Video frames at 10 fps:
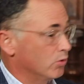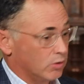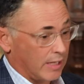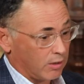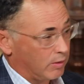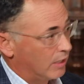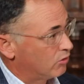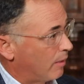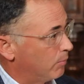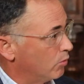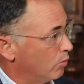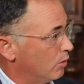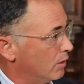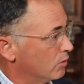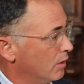so that creates
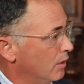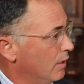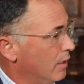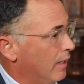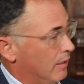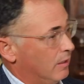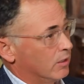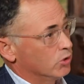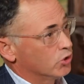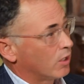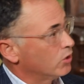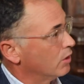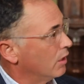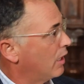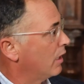opportunities. And then construction
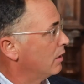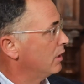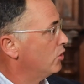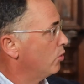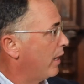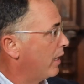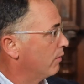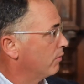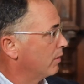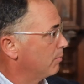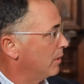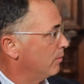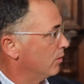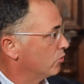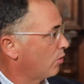can kind of lead you out of like
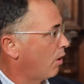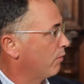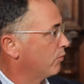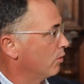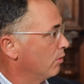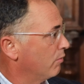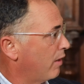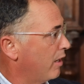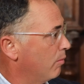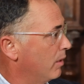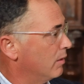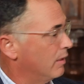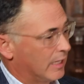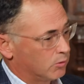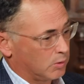maybe a softer environment, and
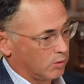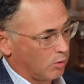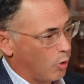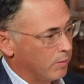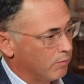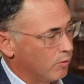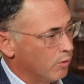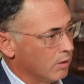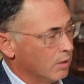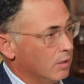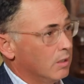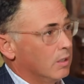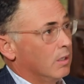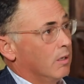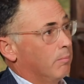that's what they're hoping for.
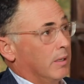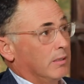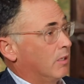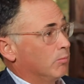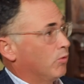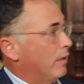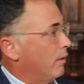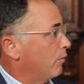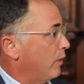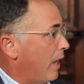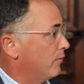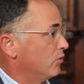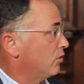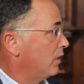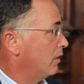But Tim's right, like we haven't
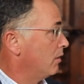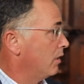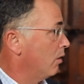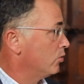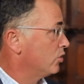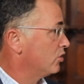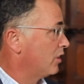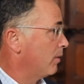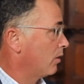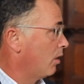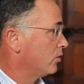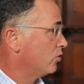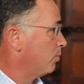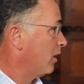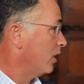seen, you know, systemic loss.
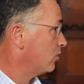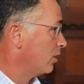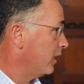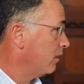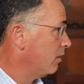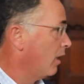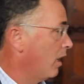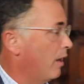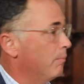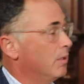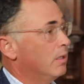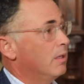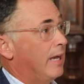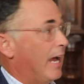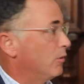It's been isolated. Um,
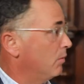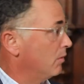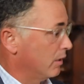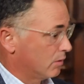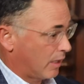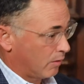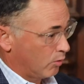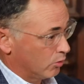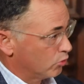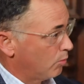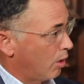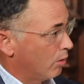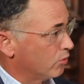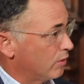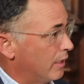it has been like kind of on the
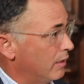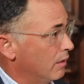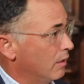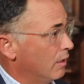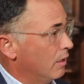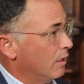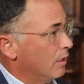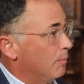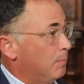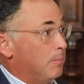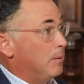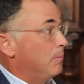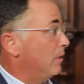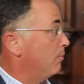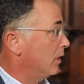smaller side. The
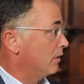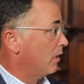PPP money